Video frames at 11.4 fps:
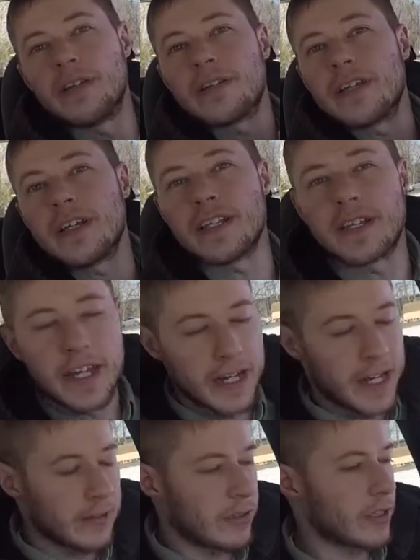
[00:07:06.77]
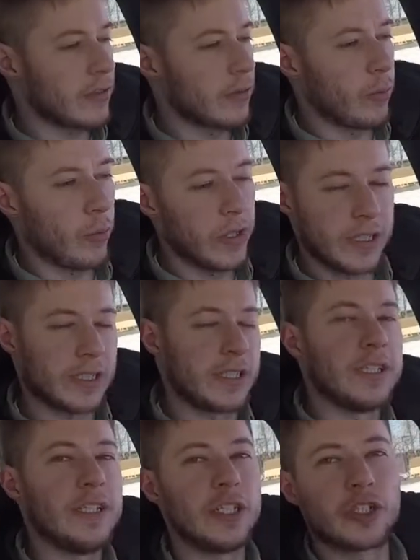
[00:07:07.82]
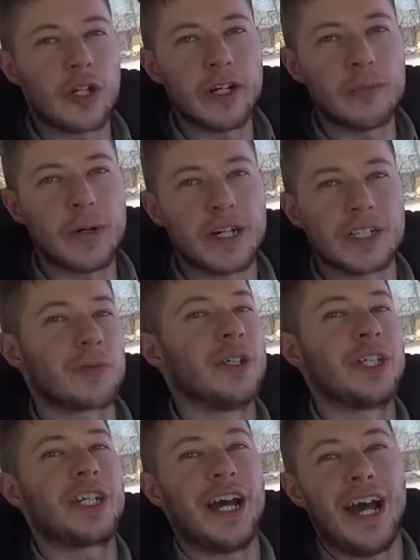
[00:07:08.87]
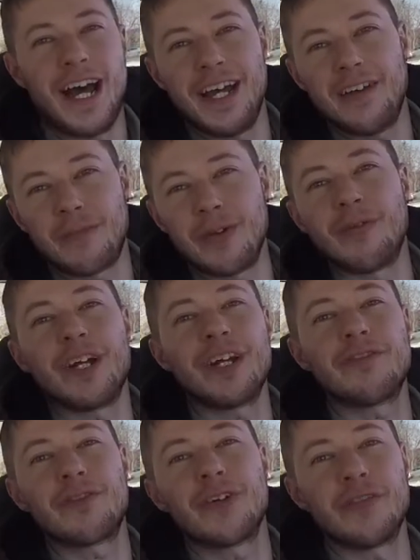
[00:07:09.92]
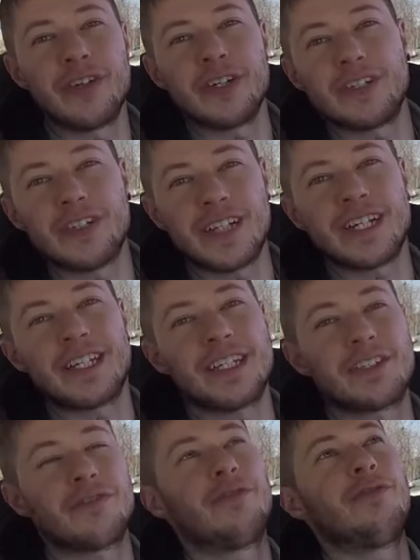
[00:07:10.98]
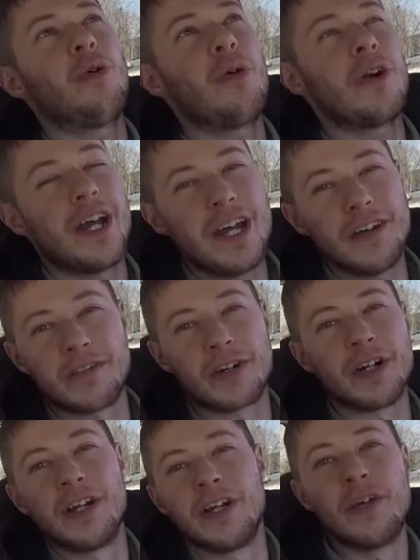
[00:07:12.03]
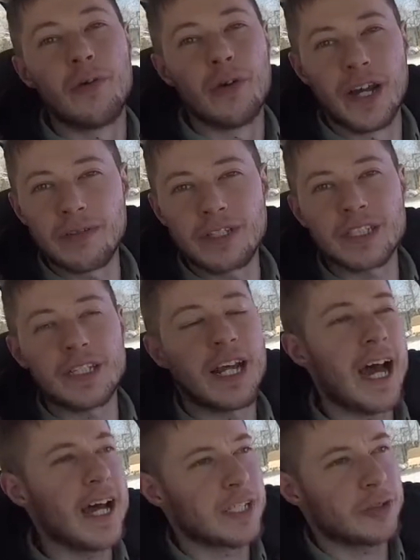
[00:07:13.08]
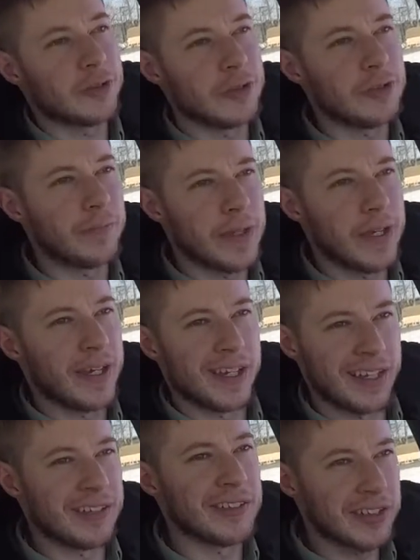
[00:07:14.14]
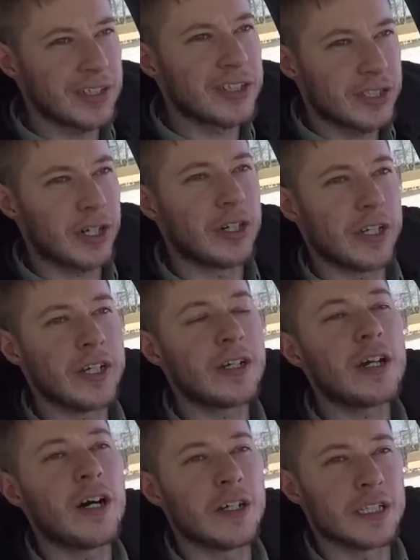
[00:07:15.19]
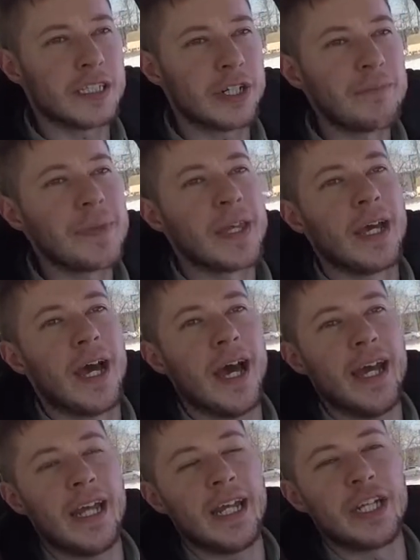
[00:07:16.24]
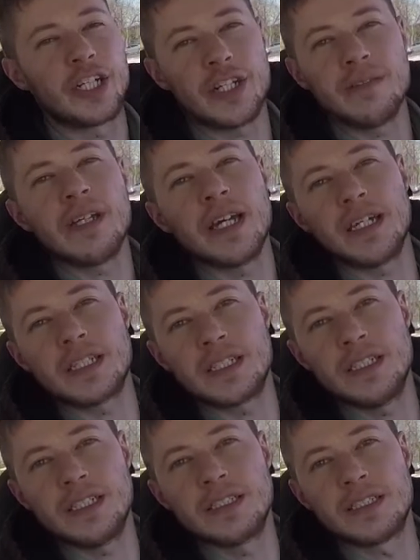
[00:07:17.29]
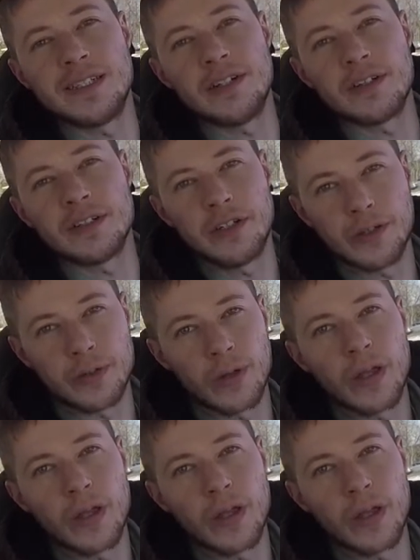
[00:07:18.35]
thing that they announced was the Trail Boss, which I have been waiting for a vehicle like this forever. When I was in high school and starting to get in college, I had a Chevy S10 ZR2.